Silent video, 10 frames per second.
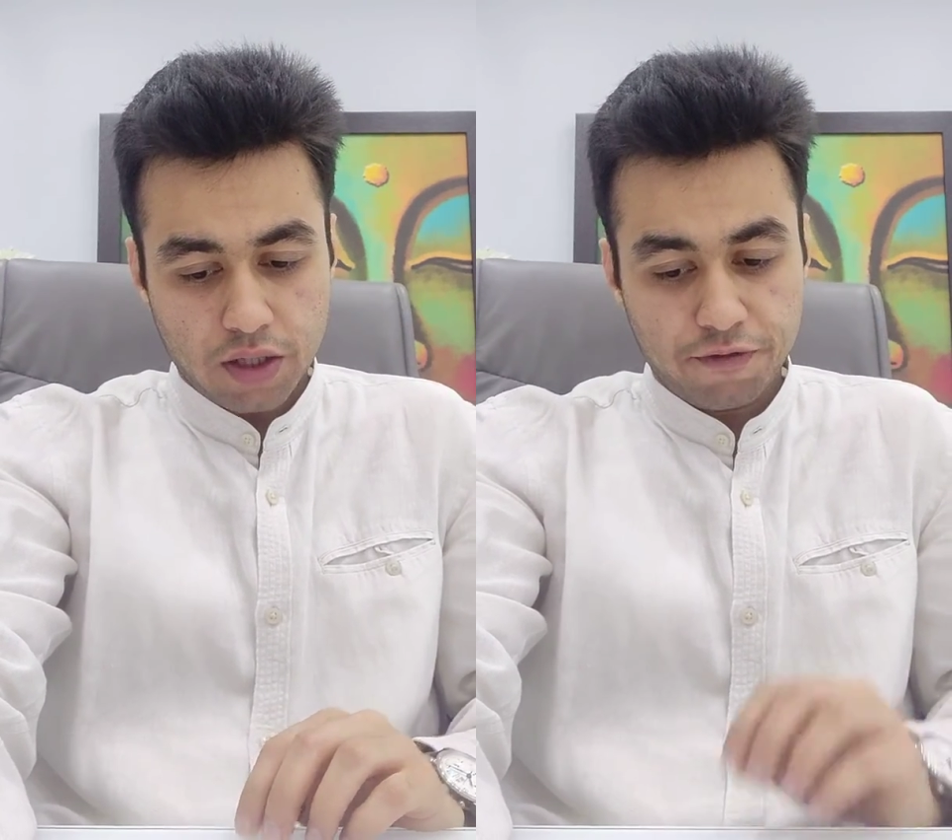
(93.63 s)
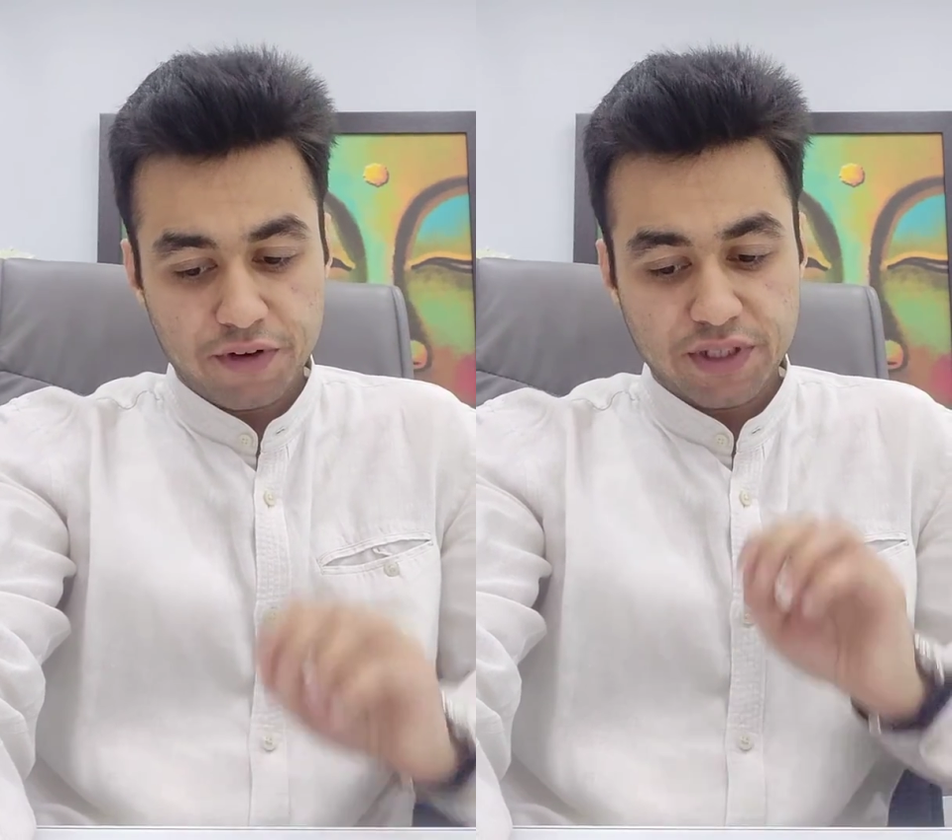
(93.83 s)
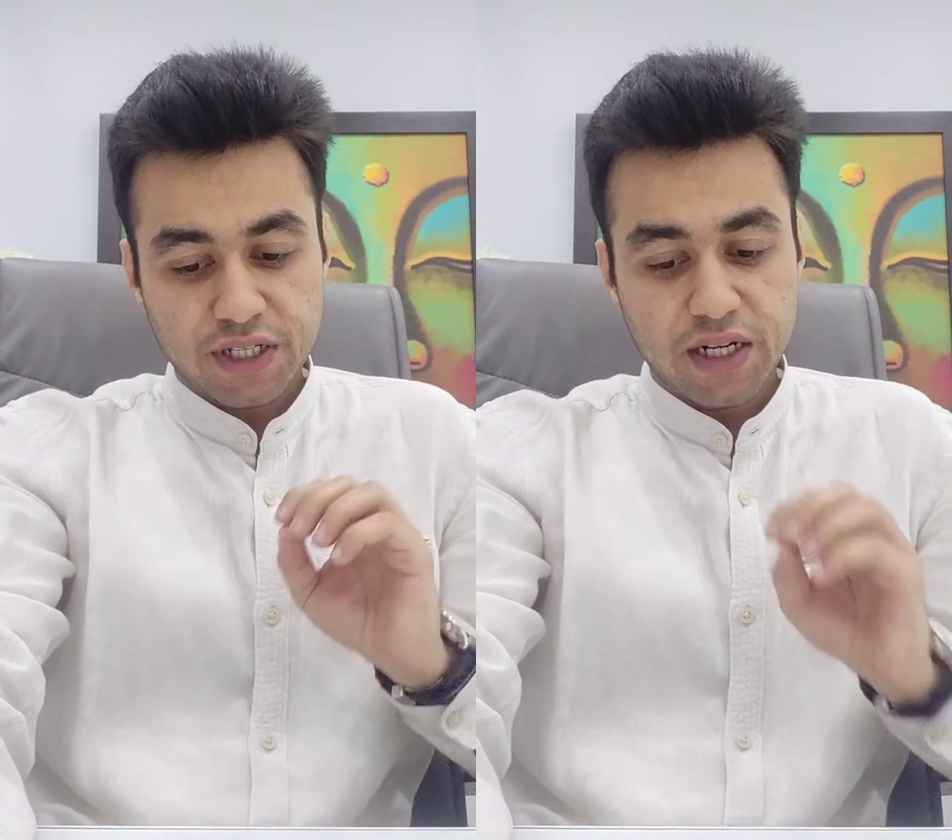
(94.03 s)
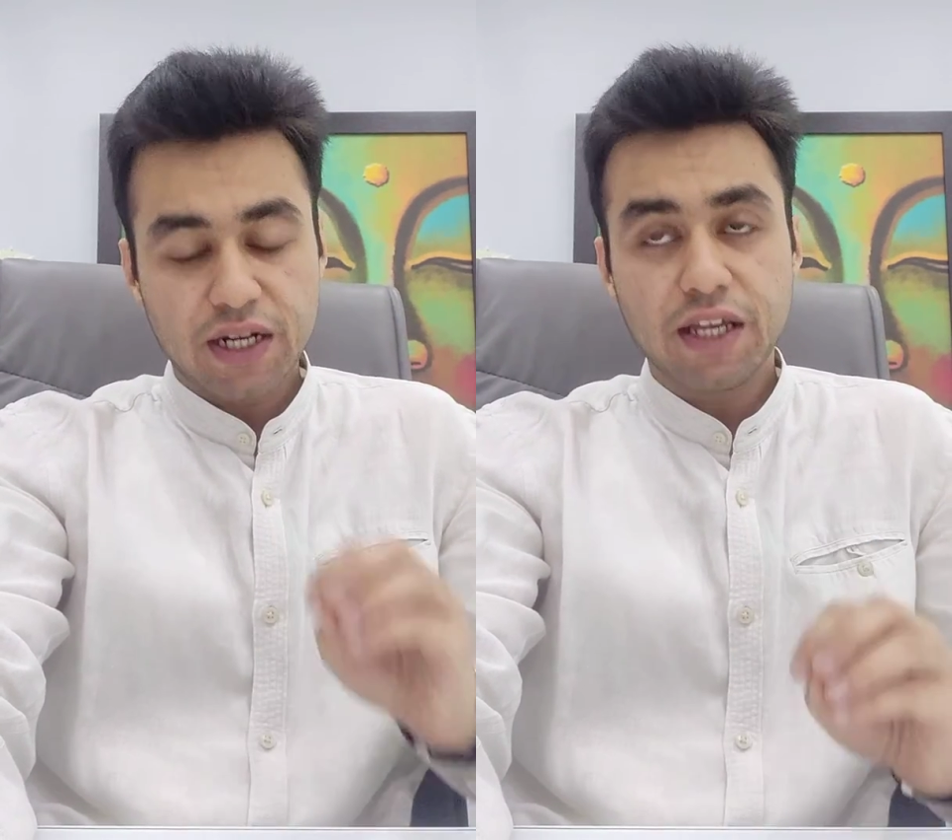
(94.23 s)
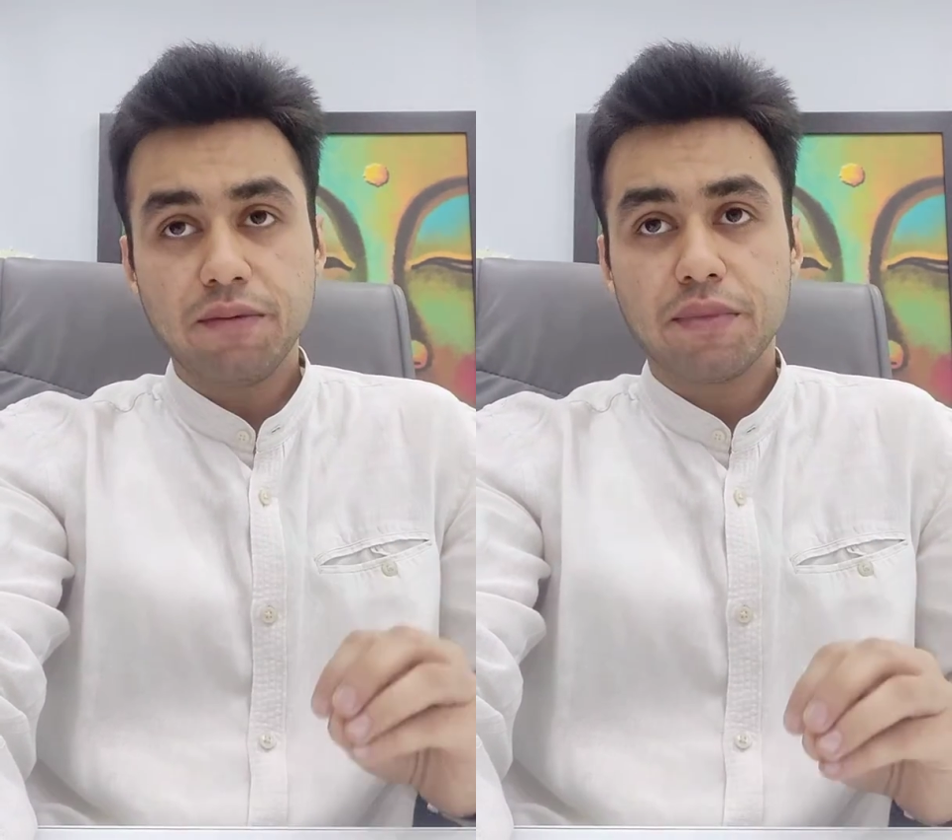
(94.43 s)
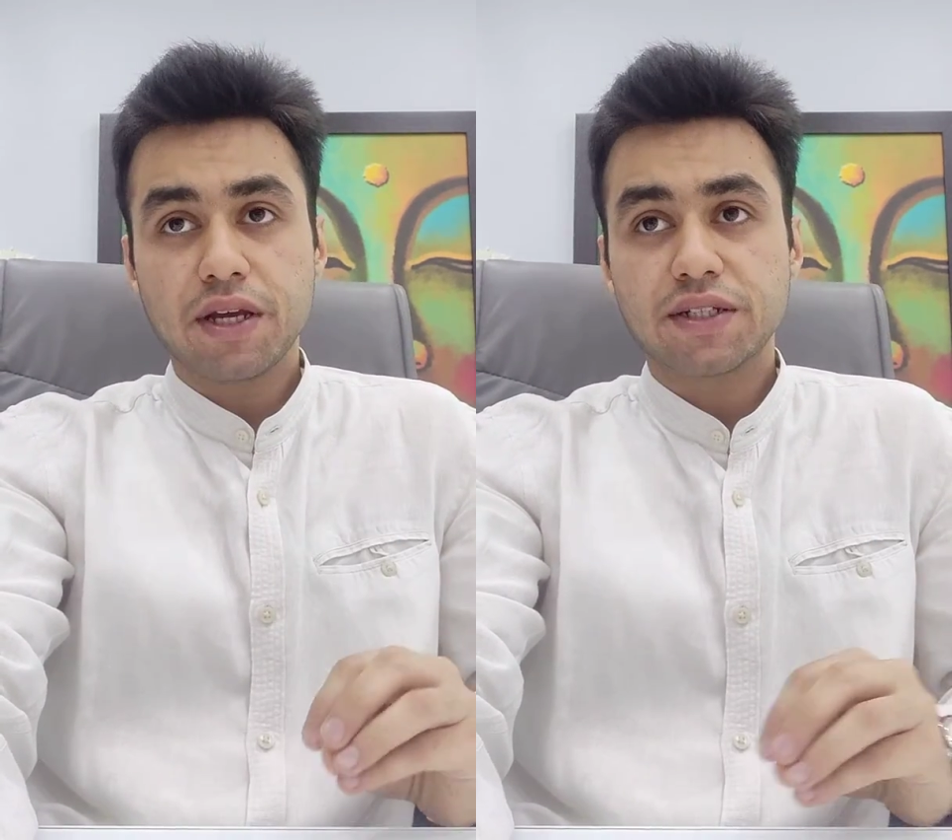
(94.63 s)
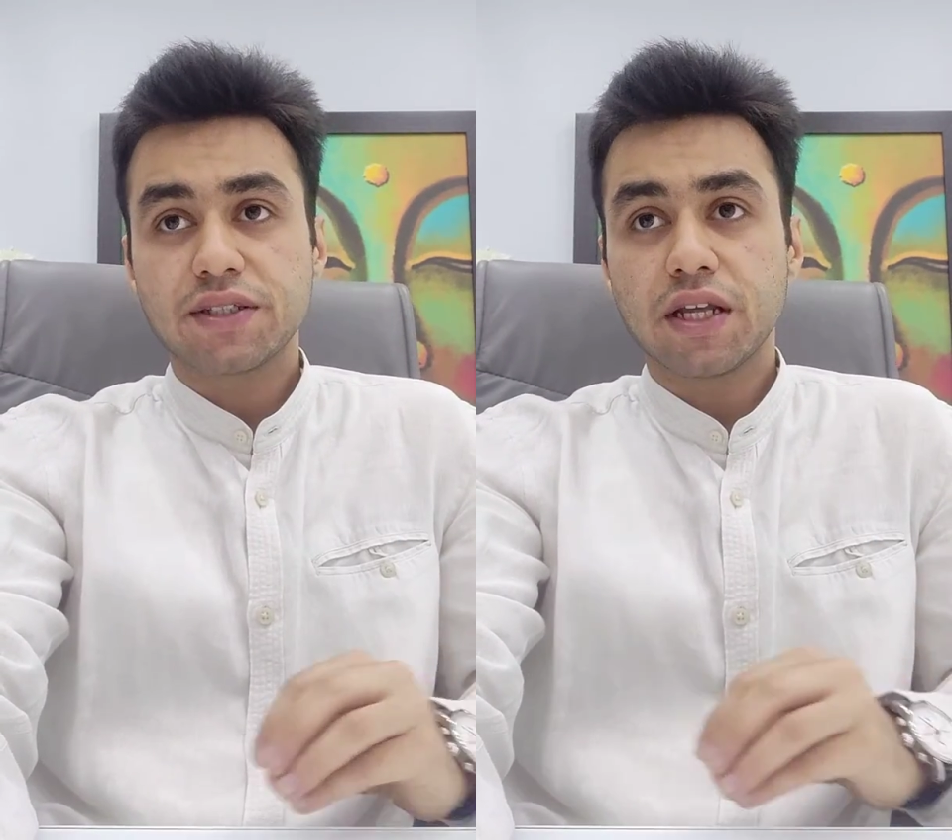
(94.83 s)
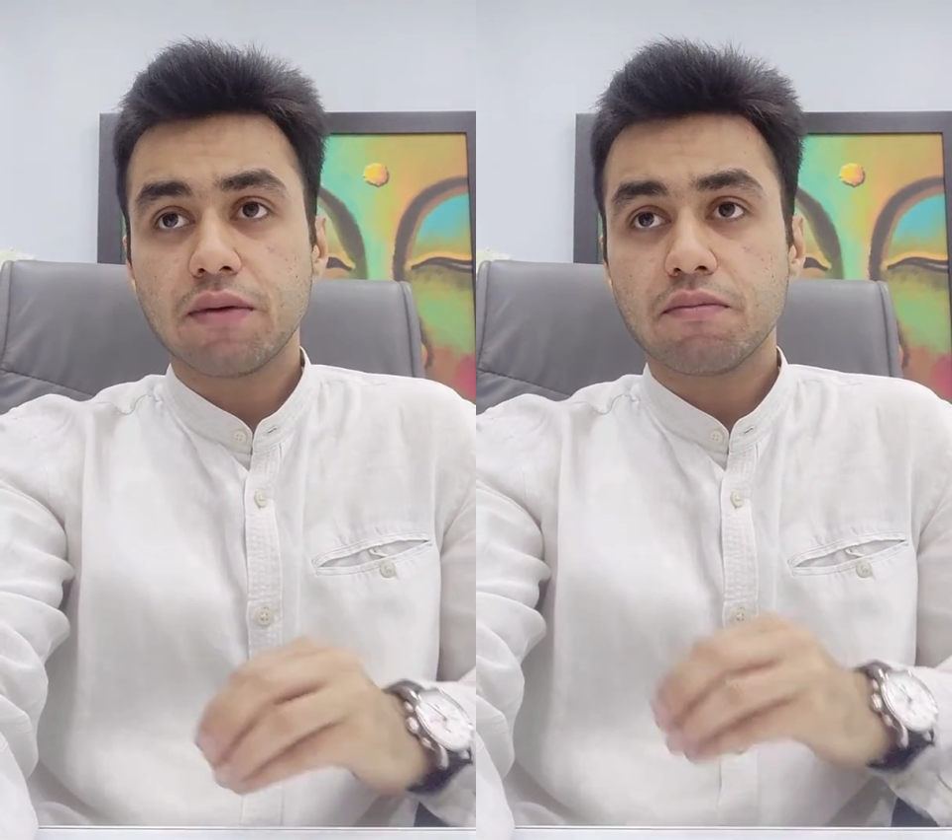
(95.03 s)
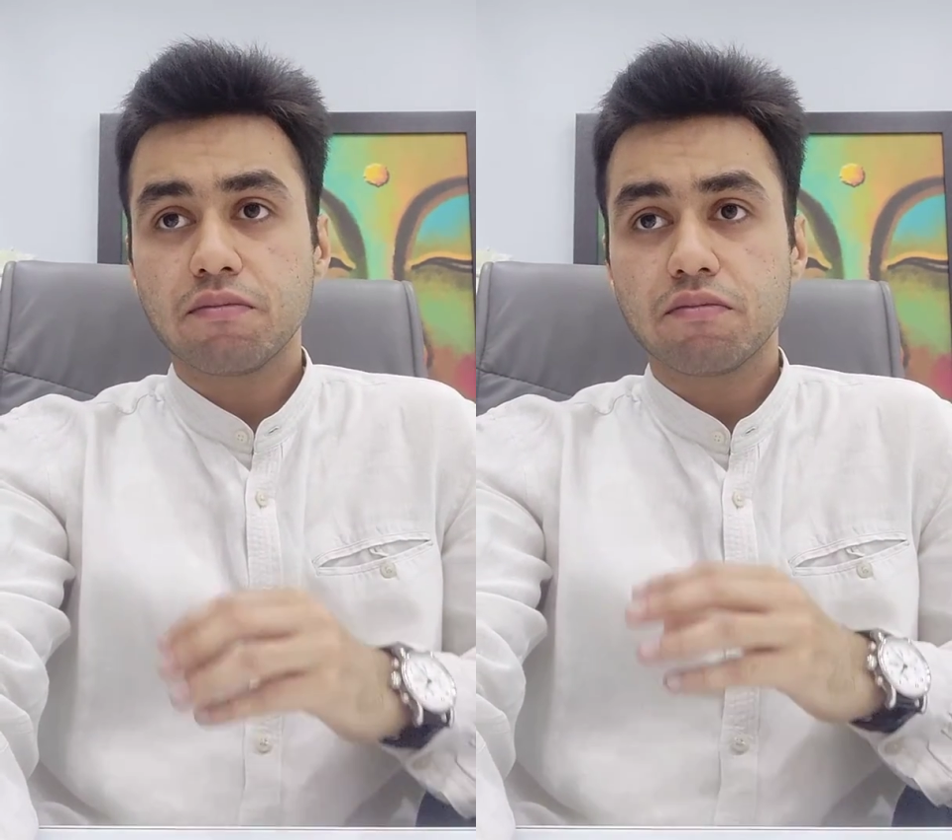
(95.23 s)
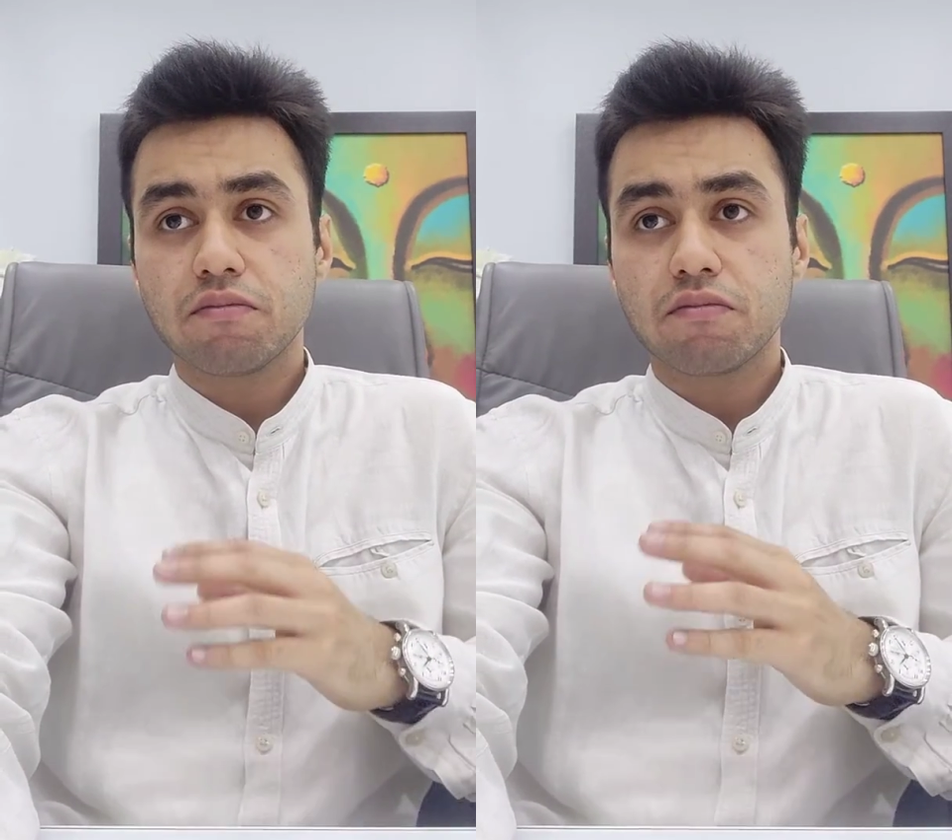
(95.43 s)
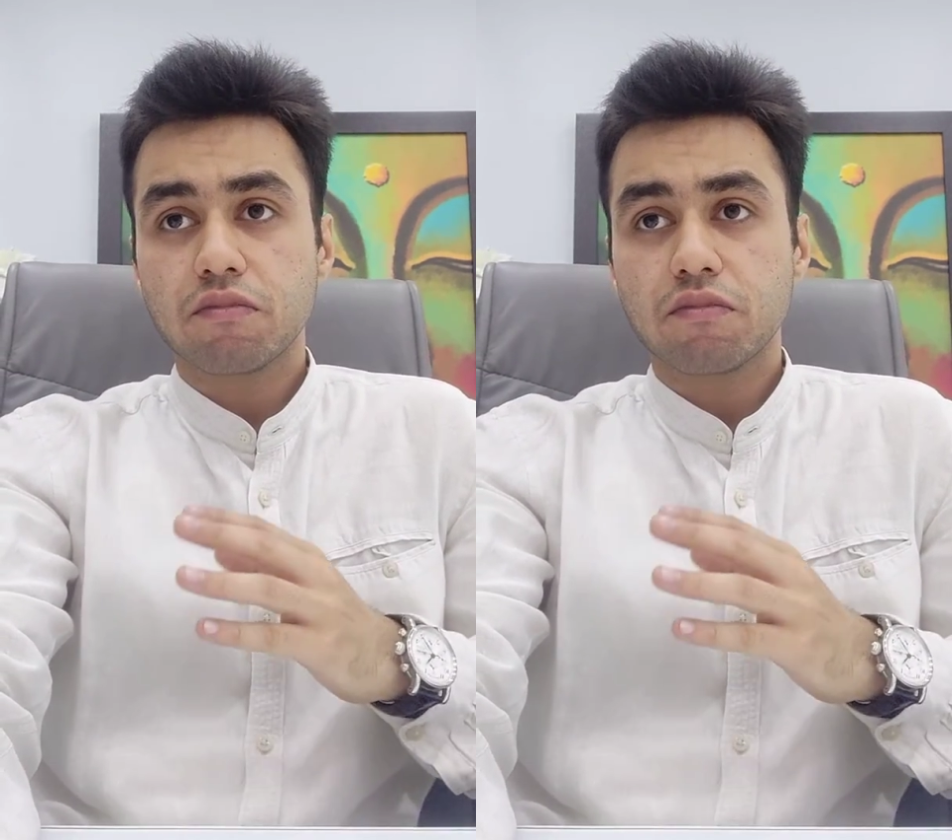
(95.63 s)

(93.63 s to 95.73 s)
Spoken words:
The fragility makes them